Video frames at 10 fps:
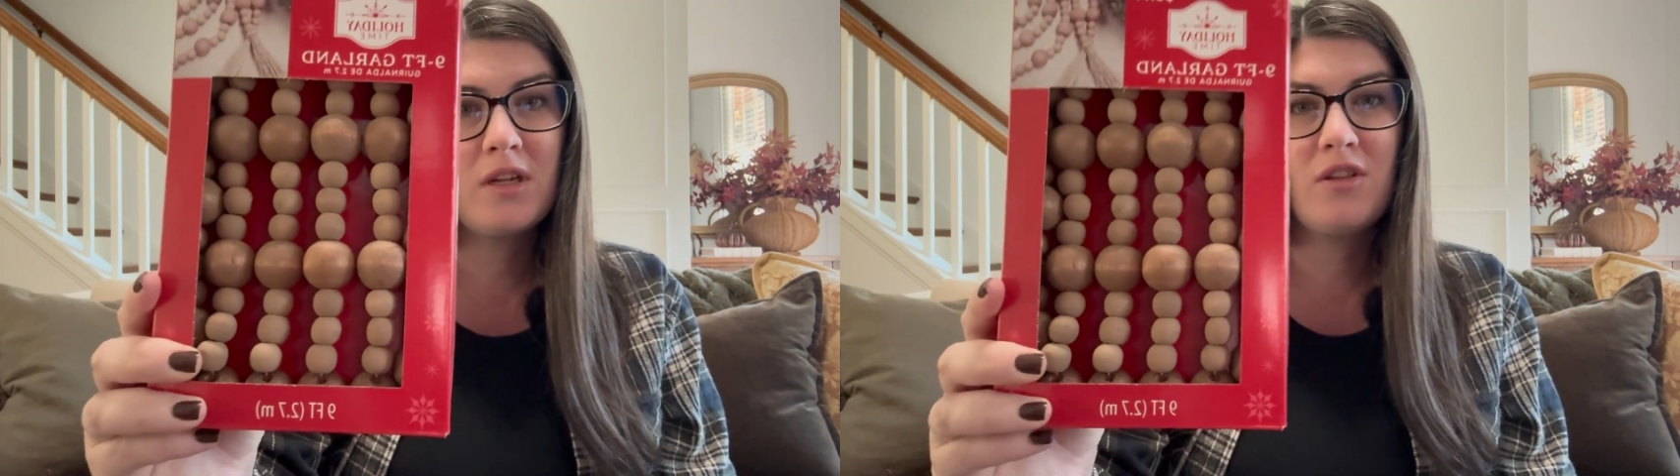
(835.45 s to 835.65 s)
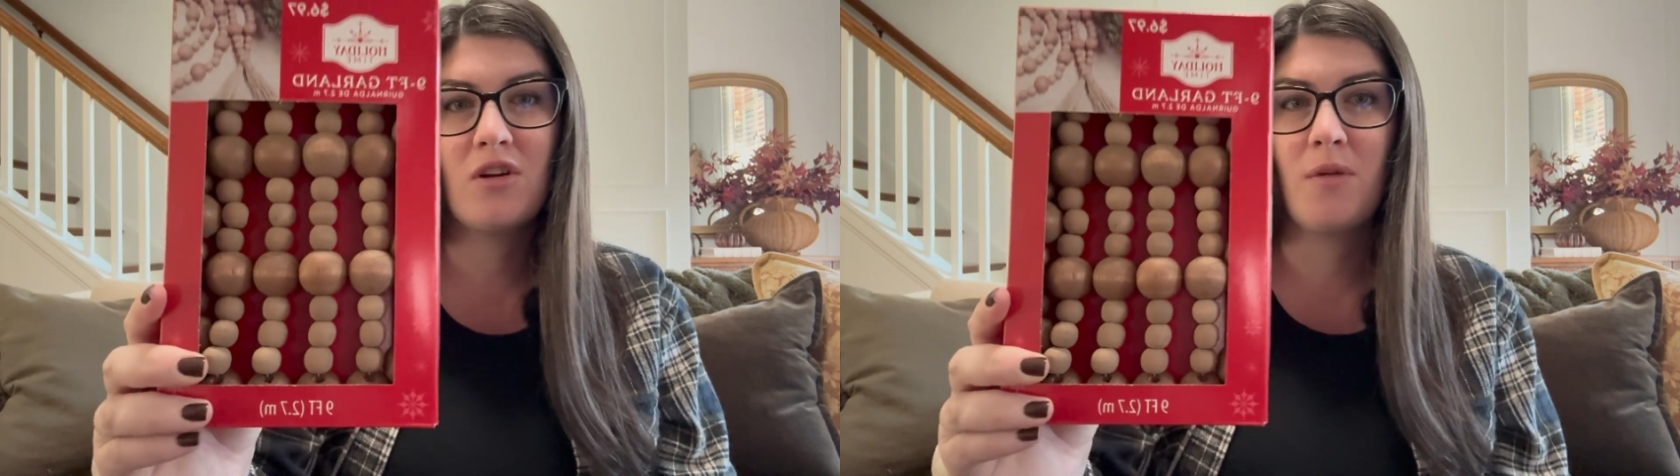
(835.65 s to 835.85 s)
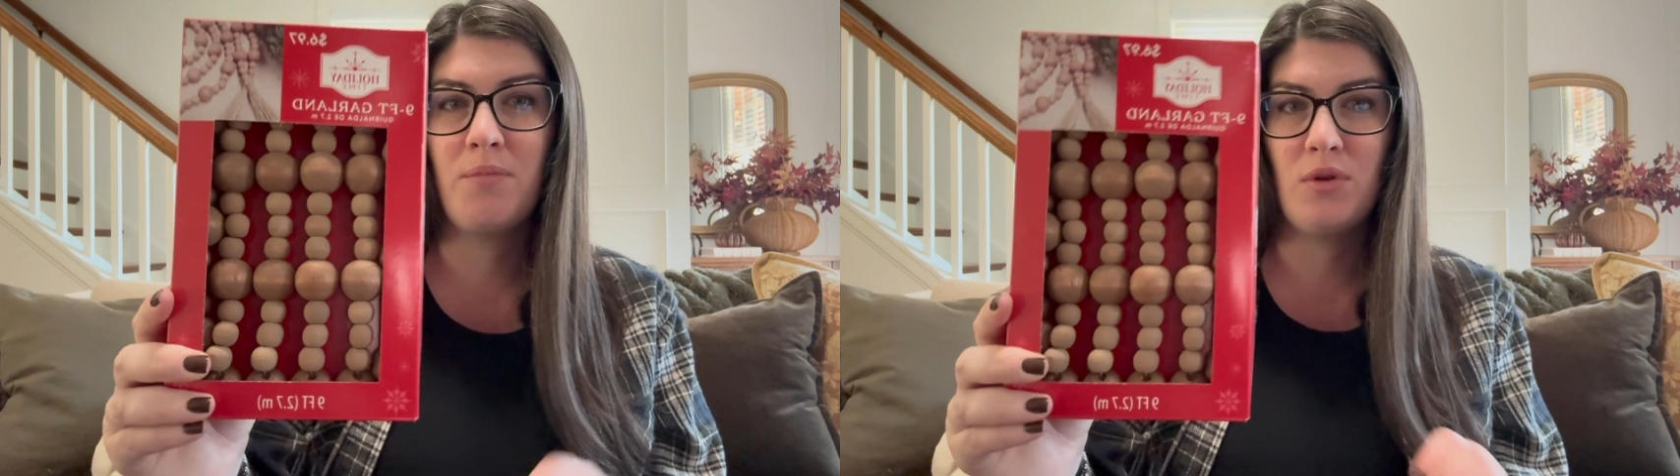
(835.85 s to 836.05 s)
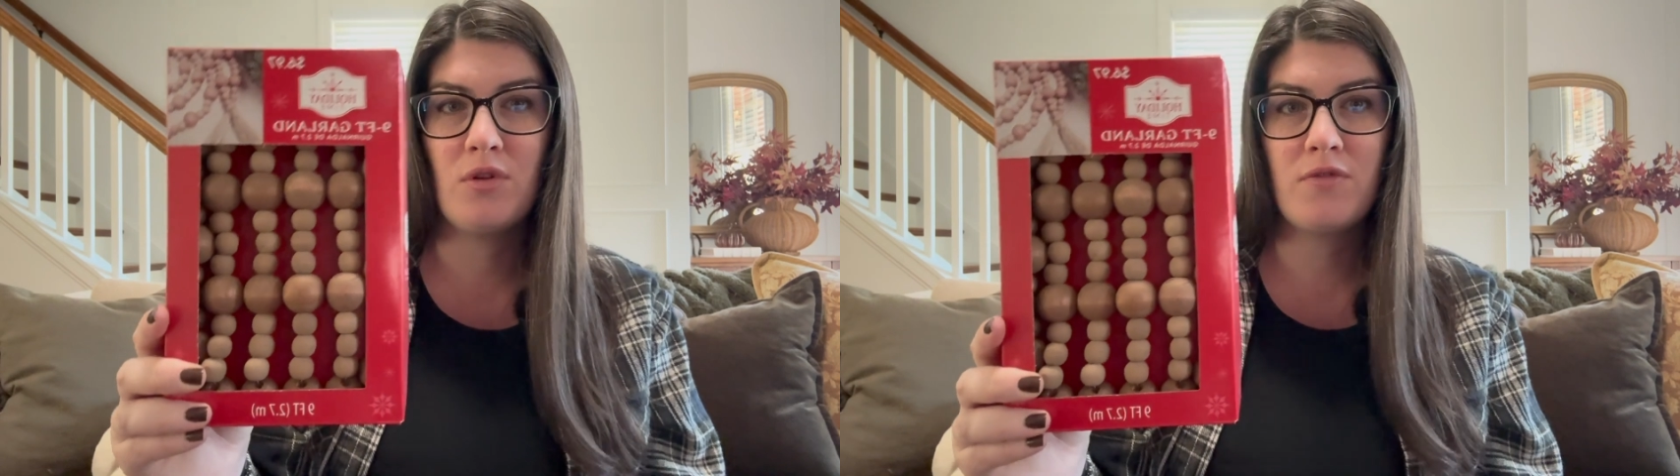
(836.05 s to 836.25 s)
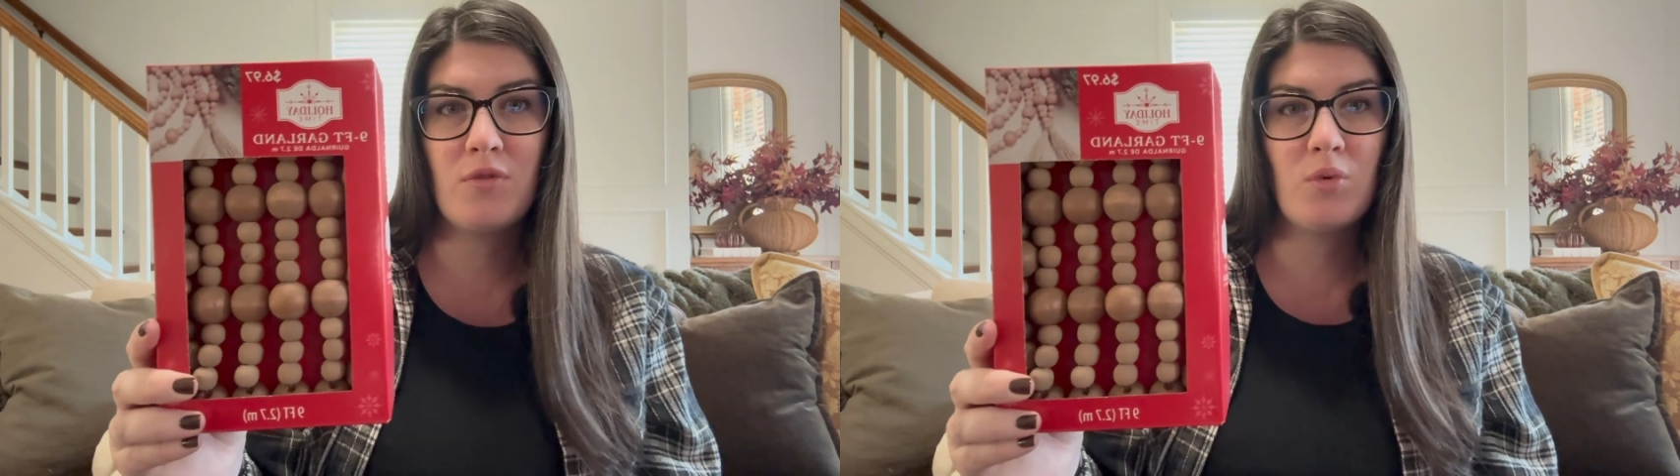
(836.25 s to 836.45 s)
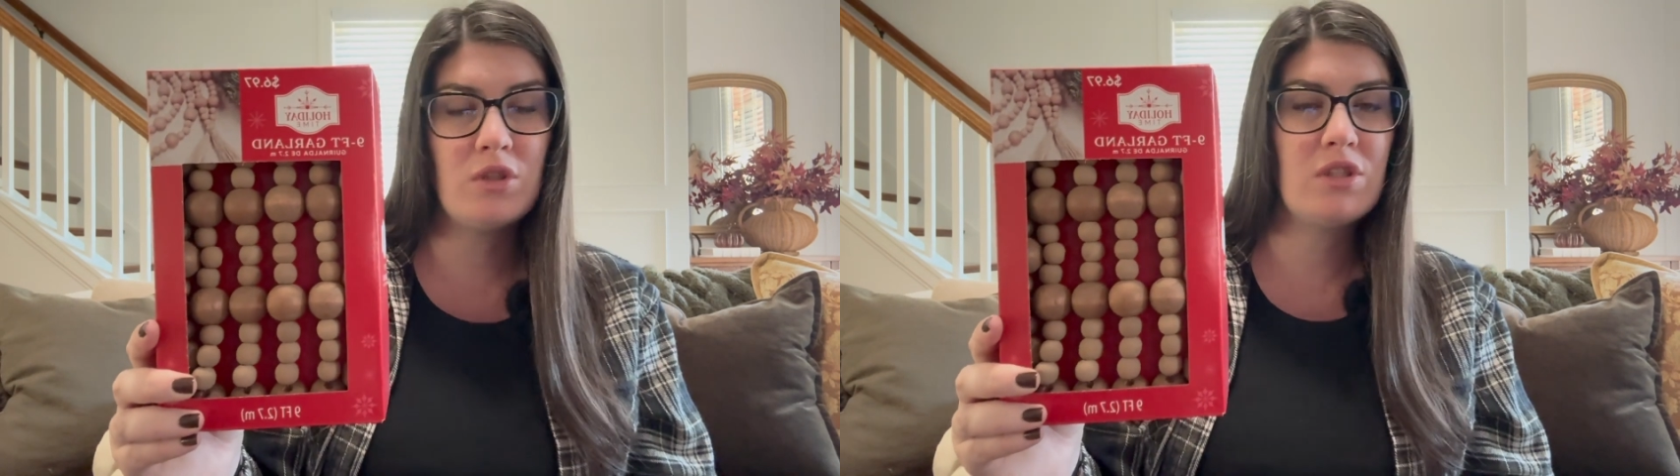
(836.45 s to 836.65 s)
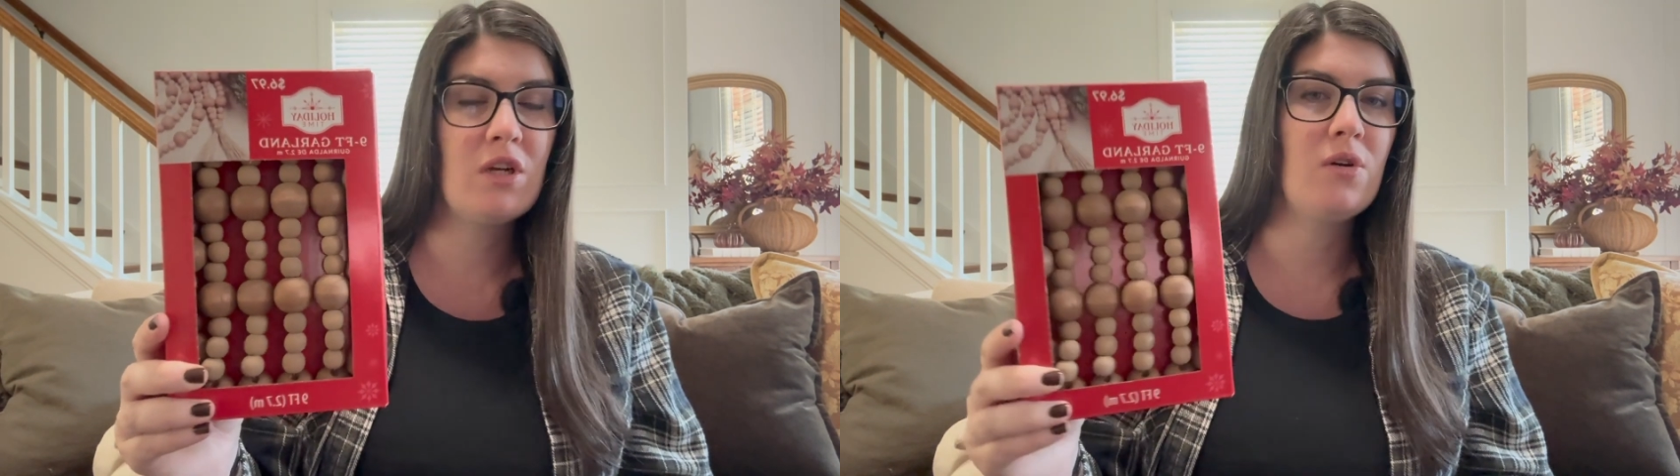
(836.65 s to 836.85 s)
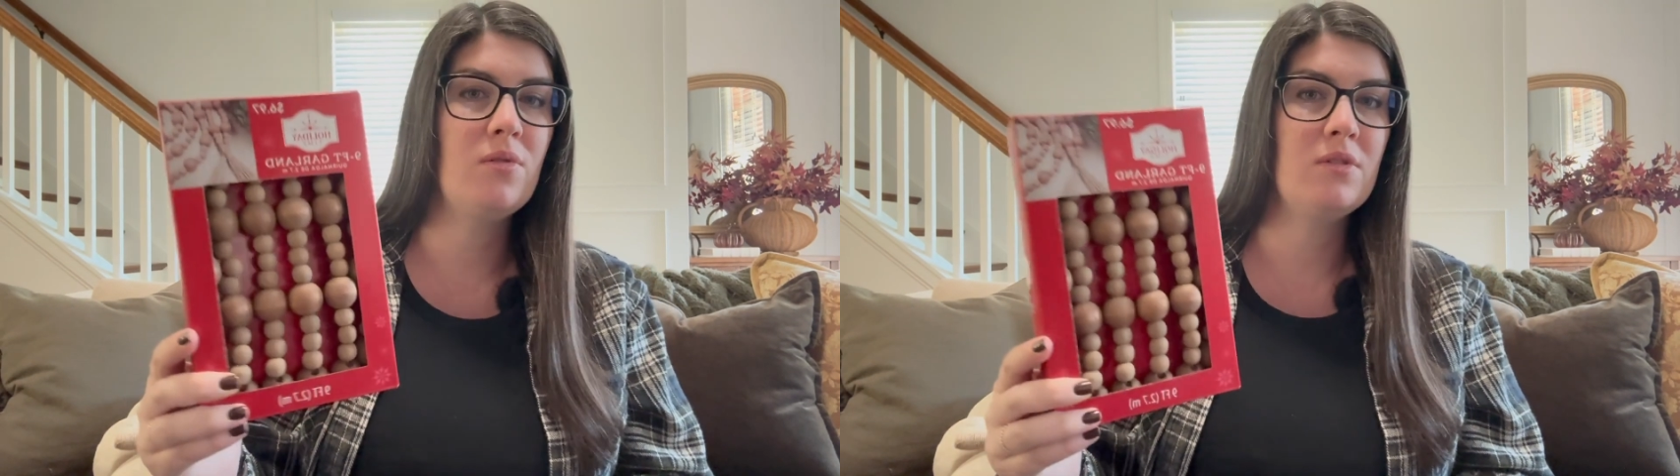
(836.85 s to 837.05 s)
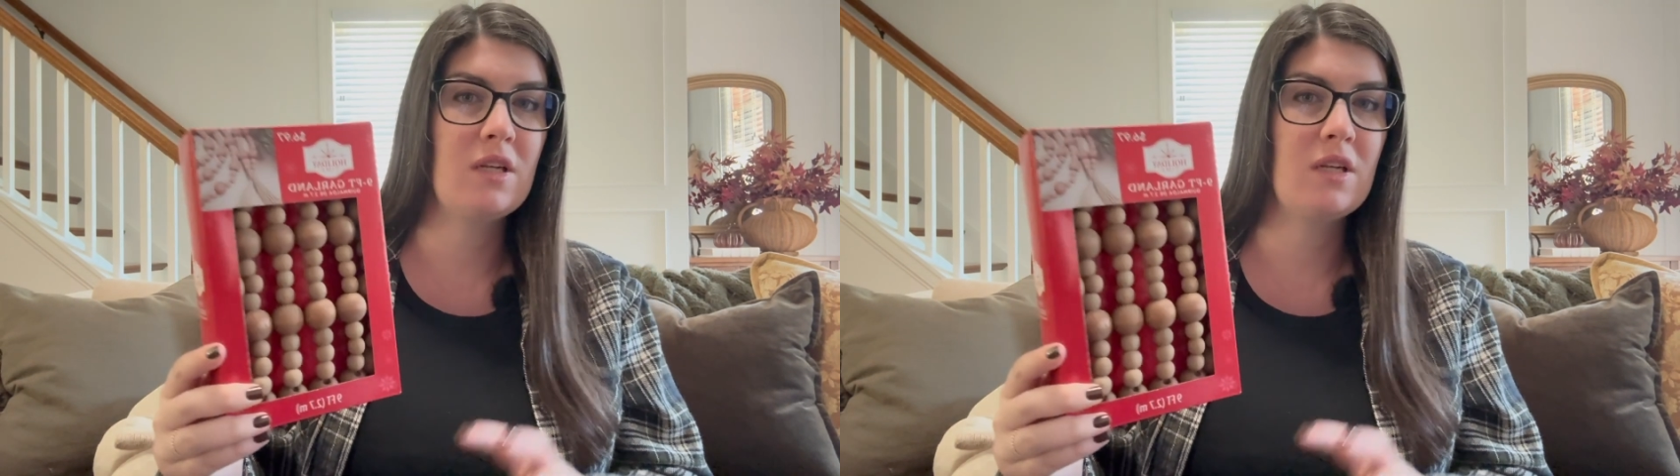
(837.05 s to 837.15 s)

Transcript: They're a beautiful wood tone.